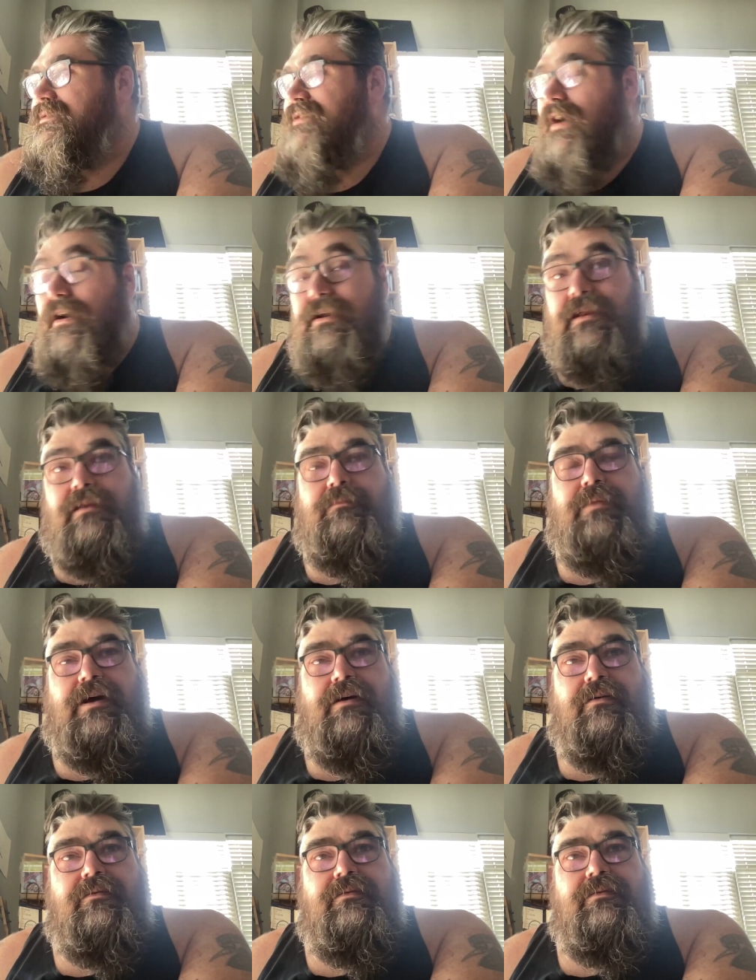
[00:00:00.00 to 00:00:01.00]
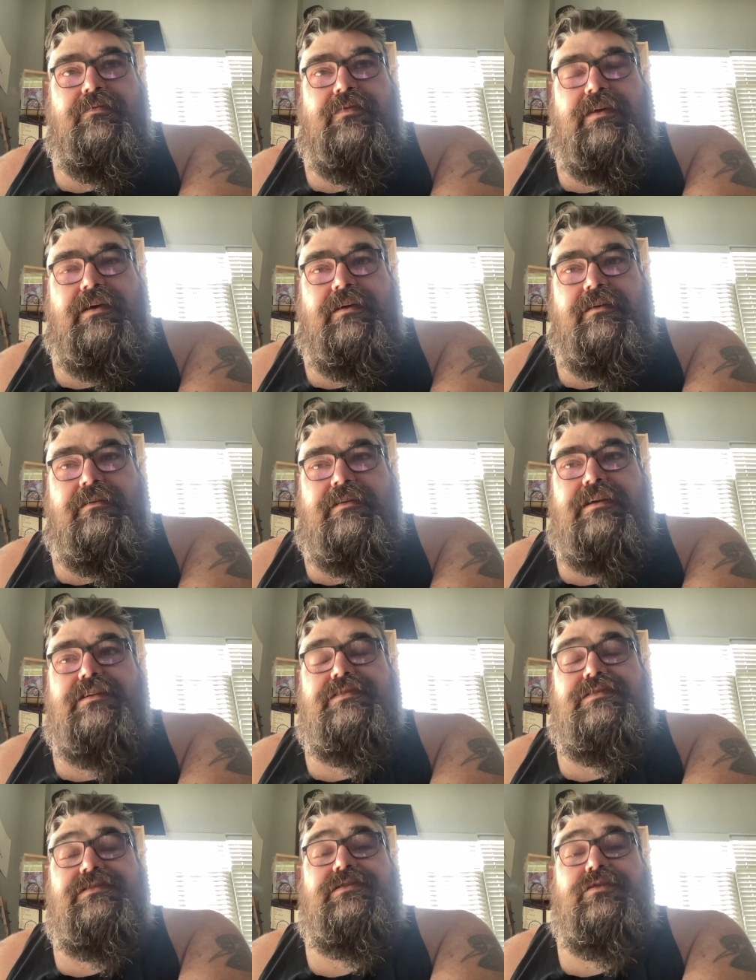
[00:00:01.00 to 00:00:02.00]
Talking about the
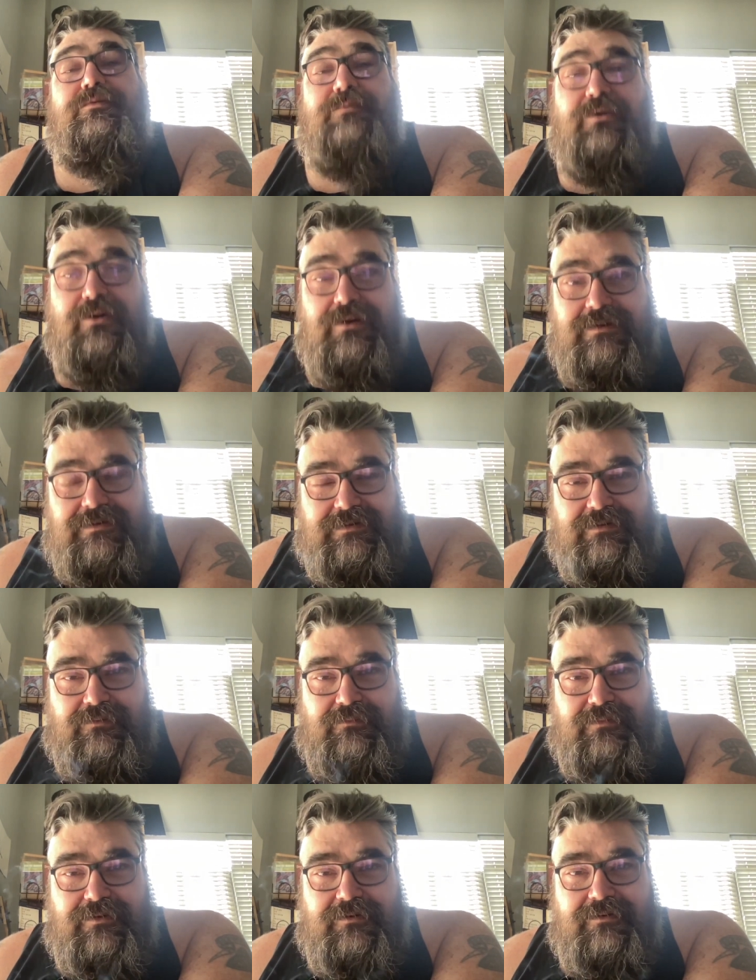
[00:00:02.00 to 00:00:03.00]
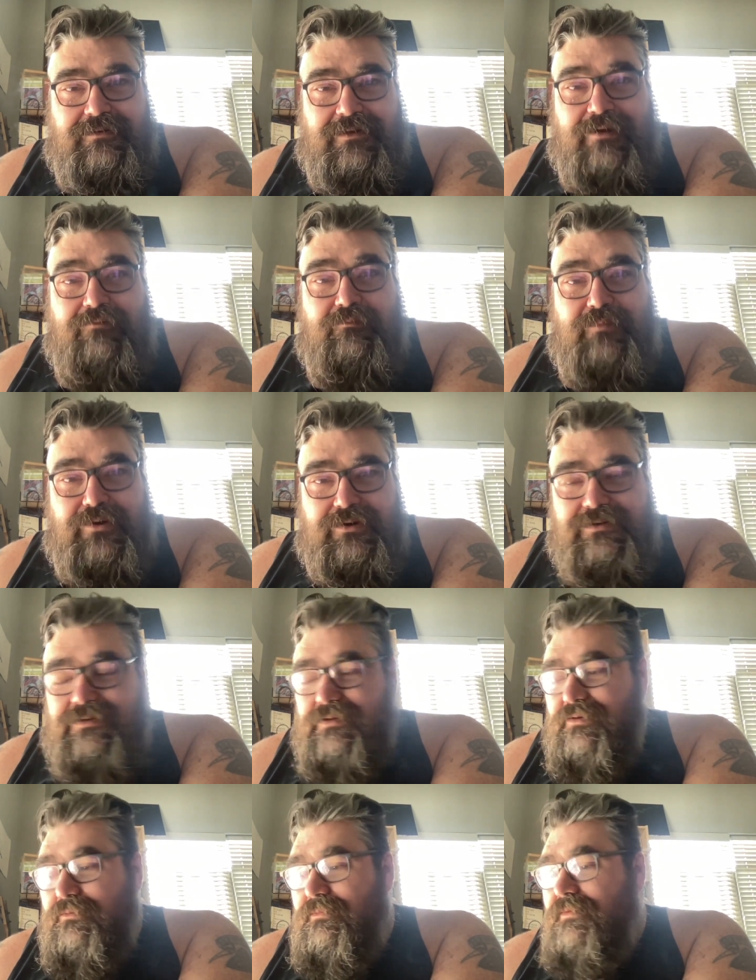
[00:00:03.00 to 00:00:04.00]
consumerism of
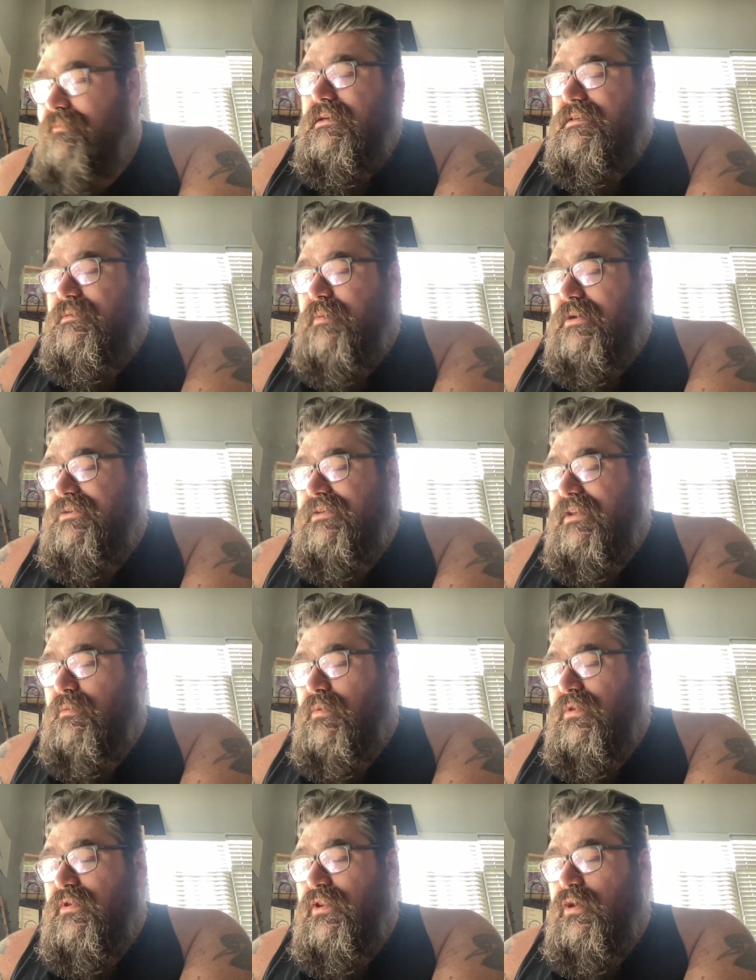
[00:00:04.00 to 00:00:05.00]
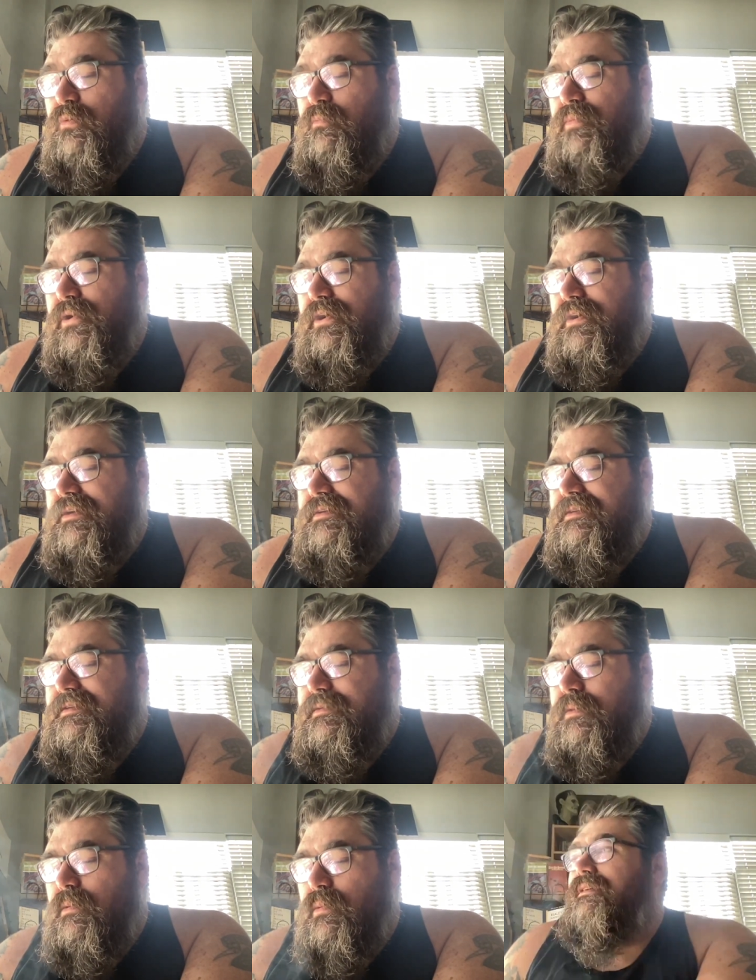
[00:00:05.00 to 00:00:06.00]
BookTube, especially with new
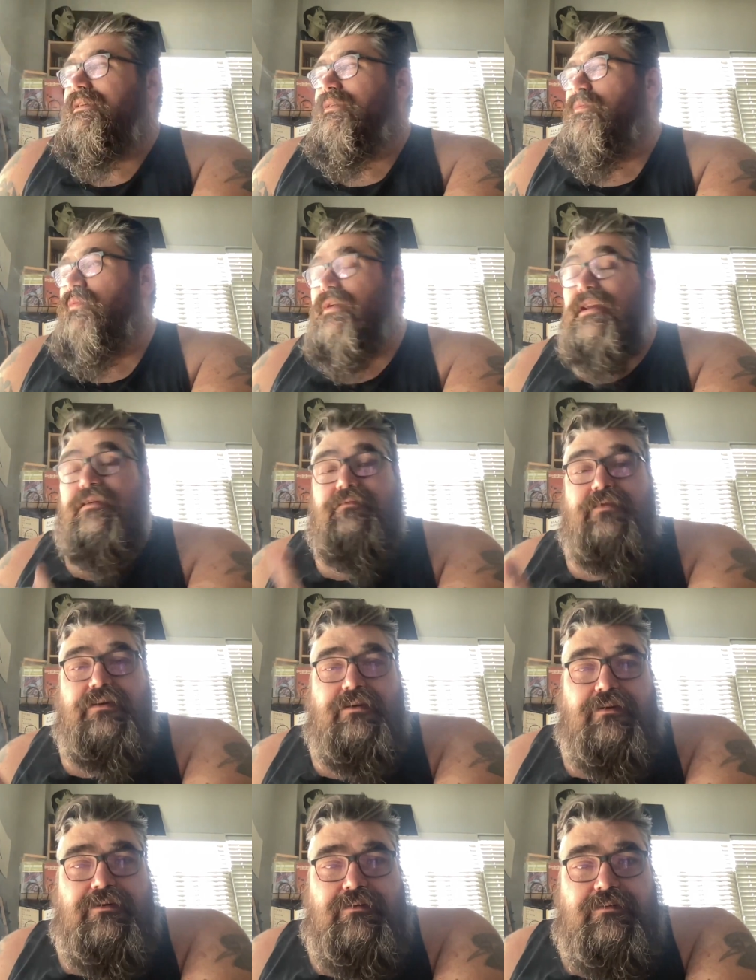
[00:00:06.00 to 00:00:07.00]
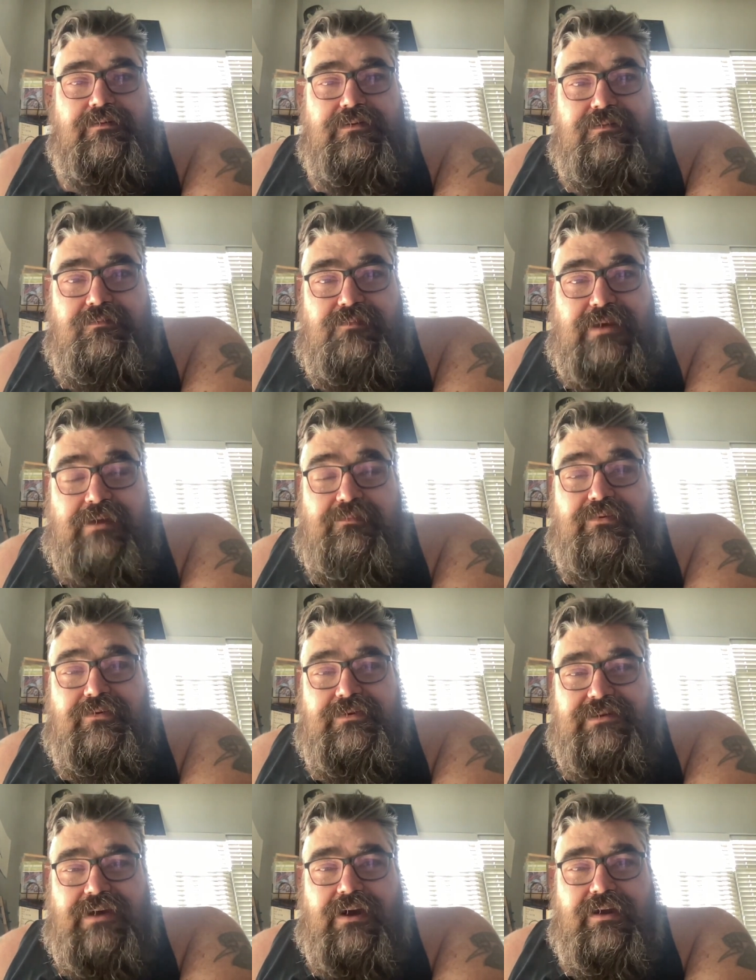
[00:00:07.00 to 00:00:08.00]
books. Whenever people are
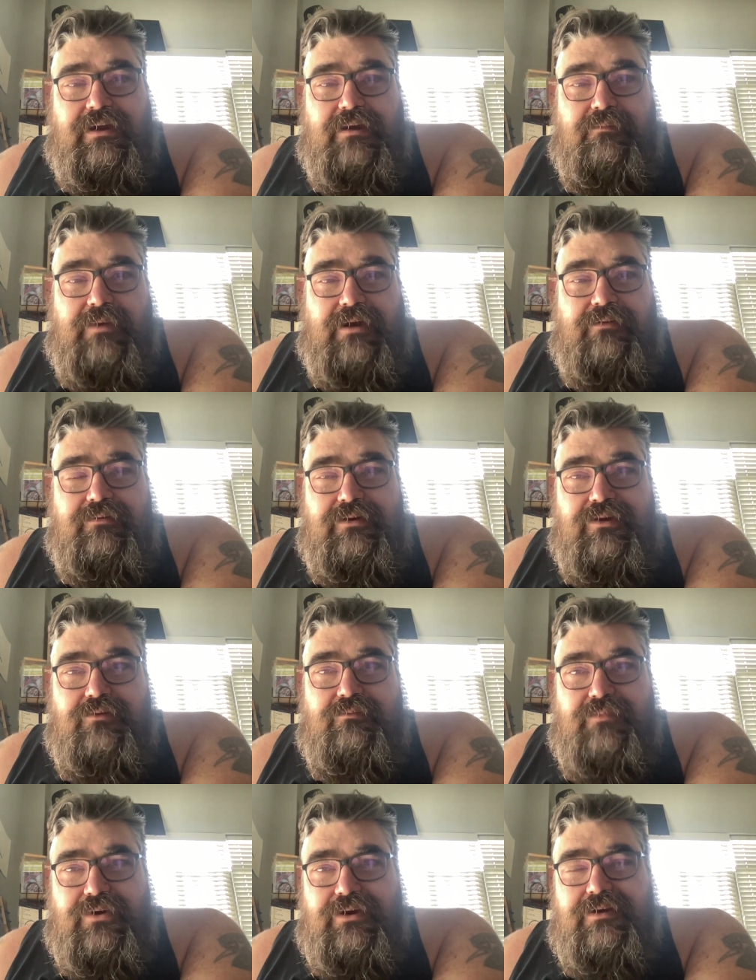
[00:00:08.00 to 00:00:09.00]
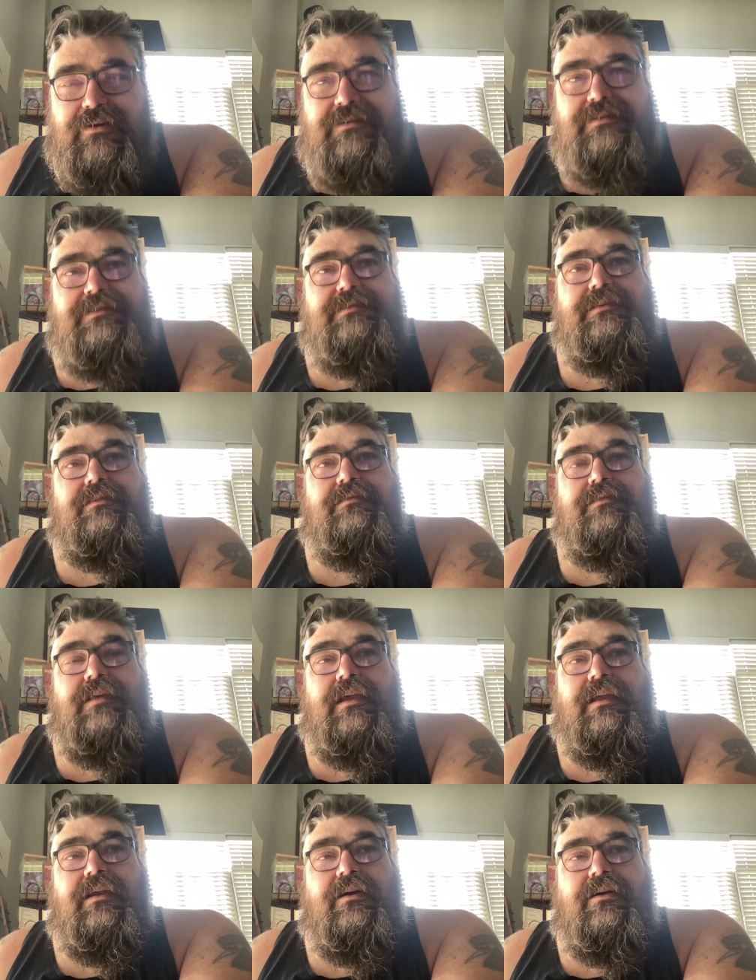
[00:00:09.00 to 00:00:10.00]
talking about new books,
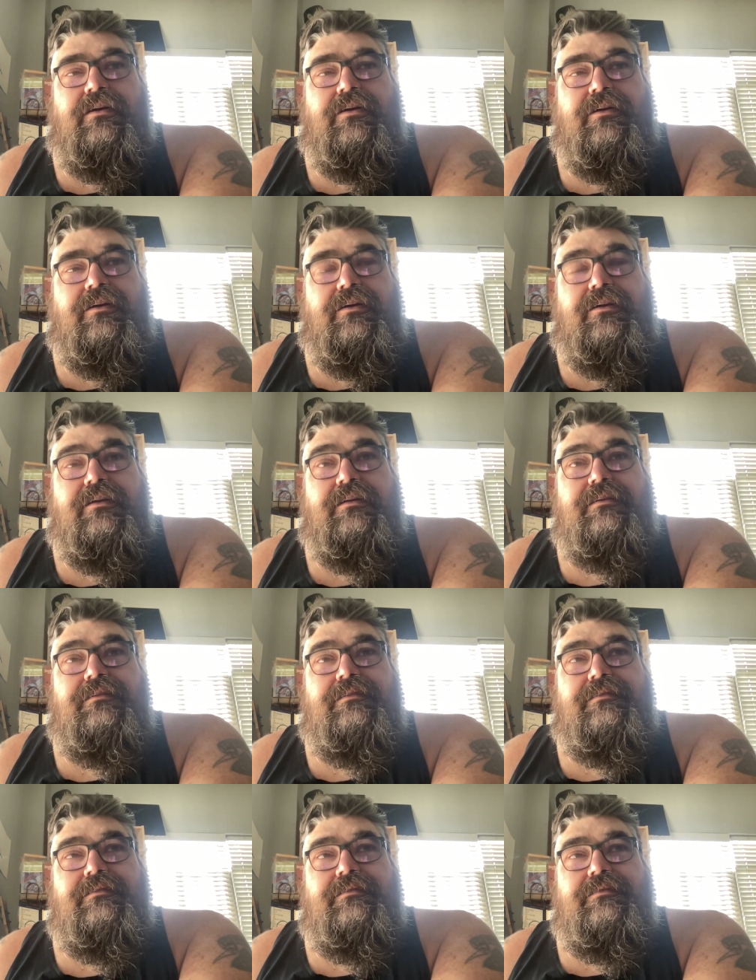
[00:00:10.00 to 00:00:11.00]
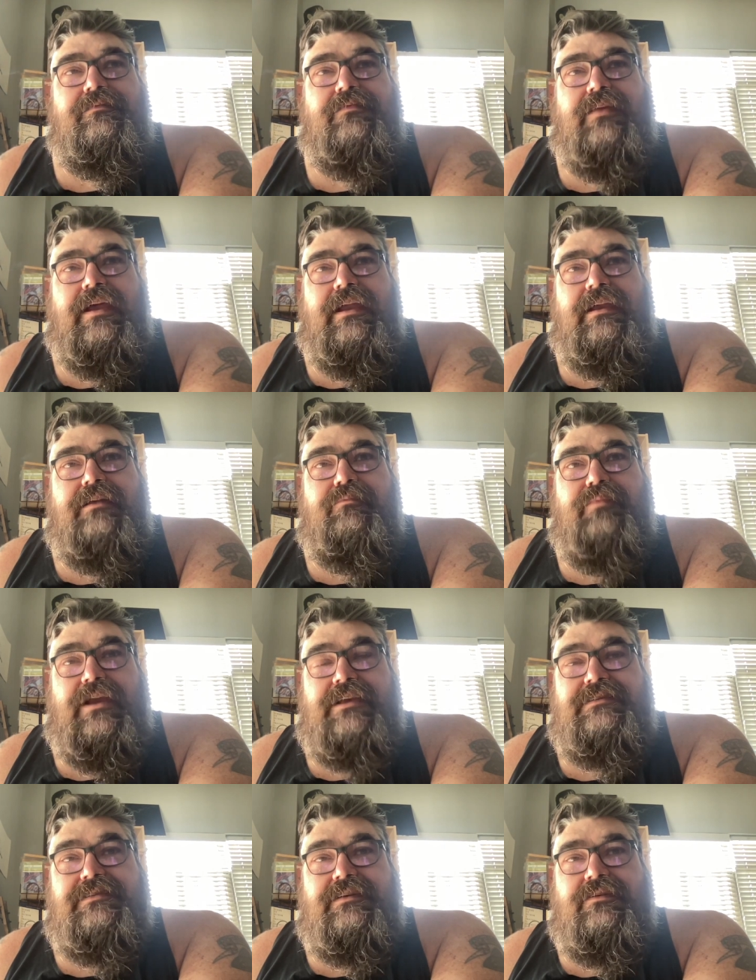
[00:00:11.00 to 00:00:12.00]
they are like
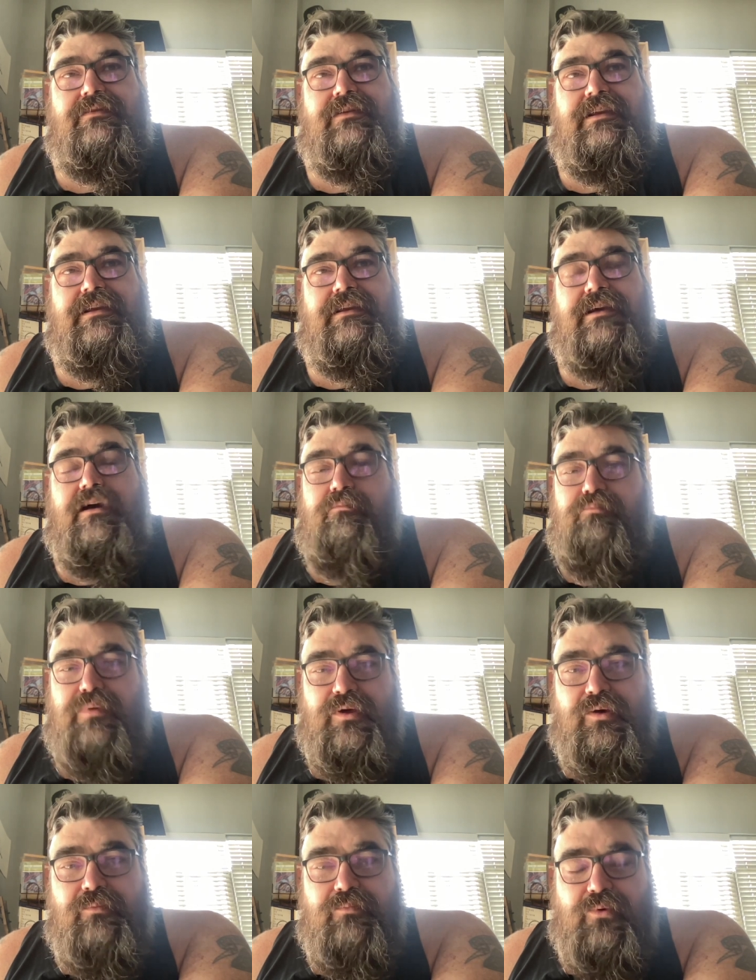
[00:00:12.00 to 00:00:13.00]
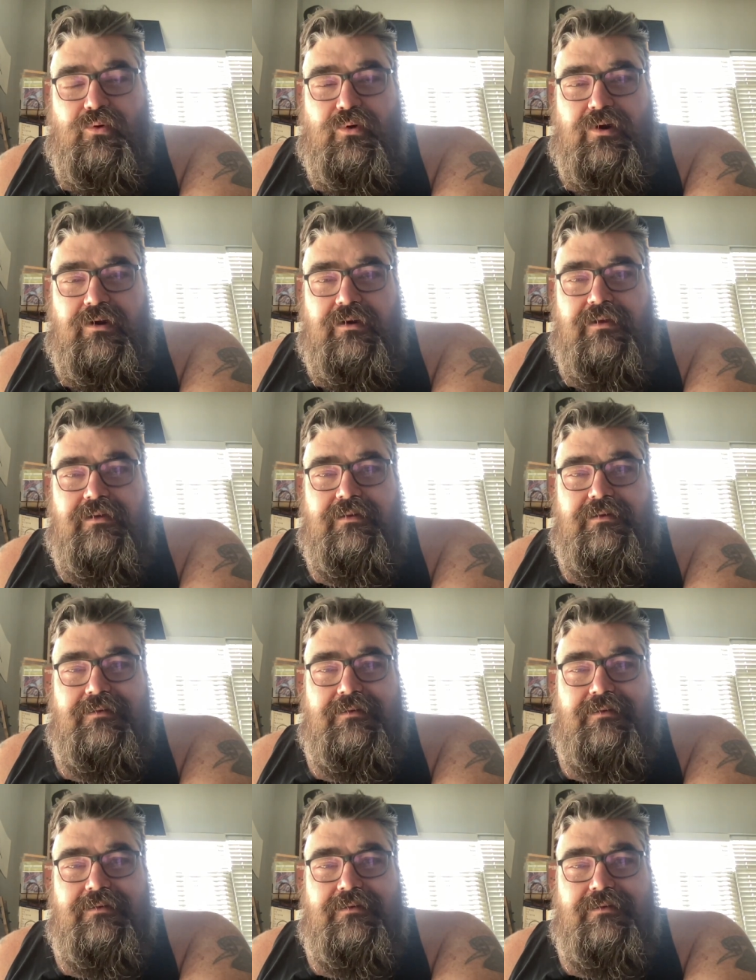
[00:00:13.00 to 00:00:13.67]
basically a billboard,